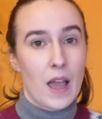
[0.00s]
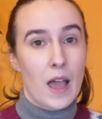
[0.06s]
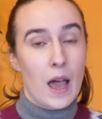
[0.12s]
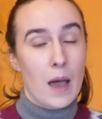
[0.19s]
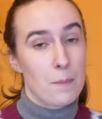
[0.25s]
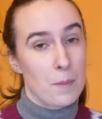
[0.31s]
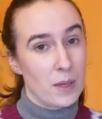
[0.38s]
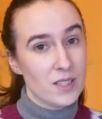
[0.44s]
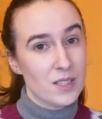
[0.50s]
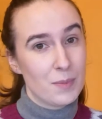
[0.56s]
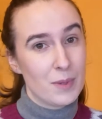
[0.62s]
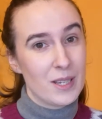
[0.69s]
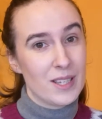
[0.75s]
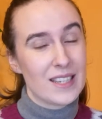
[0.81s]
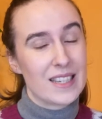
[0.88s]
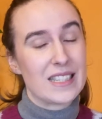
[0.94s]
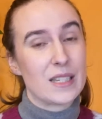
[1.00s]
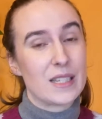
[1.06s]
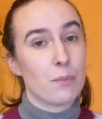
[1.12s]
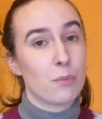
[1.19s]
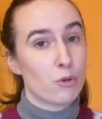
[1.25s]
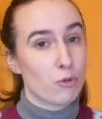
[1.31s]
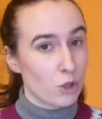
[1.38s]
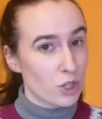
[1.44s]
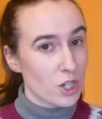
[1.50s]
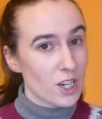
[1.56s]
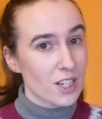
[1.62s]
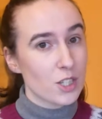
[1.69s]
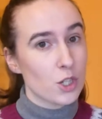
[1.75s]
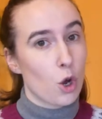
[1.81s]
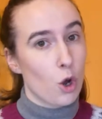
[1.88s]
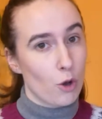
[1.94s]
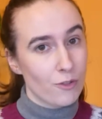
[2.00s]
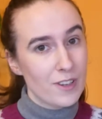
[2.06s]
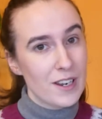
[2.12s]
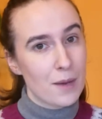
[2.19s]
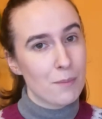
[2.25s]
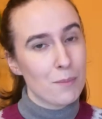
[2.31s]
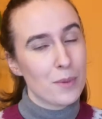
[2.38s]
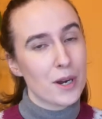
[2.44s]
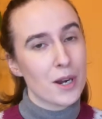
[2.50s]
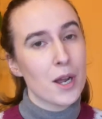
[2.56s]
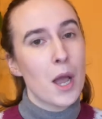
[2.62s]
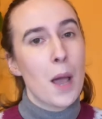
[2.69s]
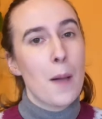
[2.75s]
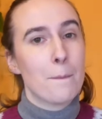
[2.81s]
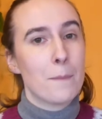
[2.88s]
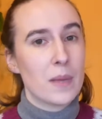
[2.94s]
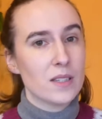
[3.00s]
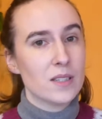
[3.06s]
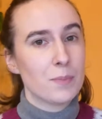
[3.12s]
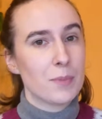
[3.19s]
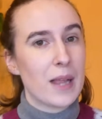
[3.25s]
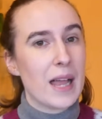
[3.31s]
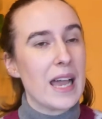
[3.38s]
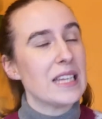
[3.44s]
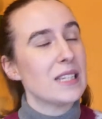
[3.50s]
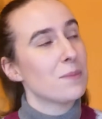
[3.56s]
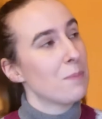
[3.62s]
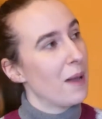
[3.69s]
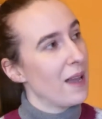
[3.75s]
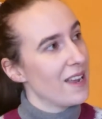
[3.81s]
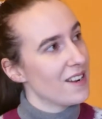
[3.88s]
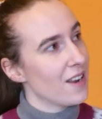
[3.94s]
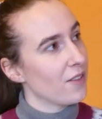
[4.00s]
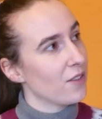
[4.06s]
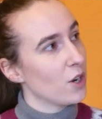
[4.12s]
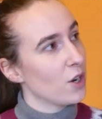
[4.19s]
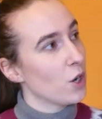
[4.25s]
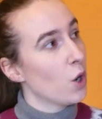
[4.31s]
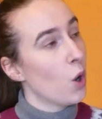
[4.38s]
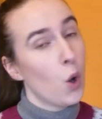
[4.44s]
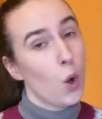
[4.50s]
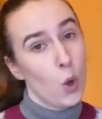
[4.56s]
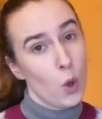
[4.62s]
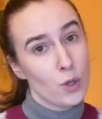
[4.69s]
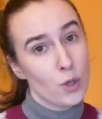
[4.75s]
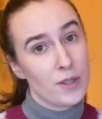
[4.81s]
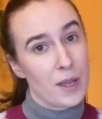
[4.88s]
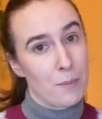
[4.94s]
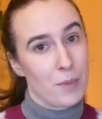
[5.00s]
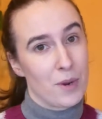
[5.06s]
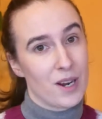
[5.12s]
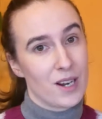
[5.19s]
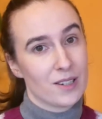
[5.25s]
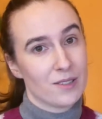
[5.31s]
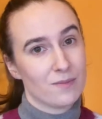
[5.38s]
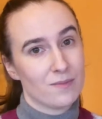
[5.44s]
A multiple is the product of a number multiplied by another whole number.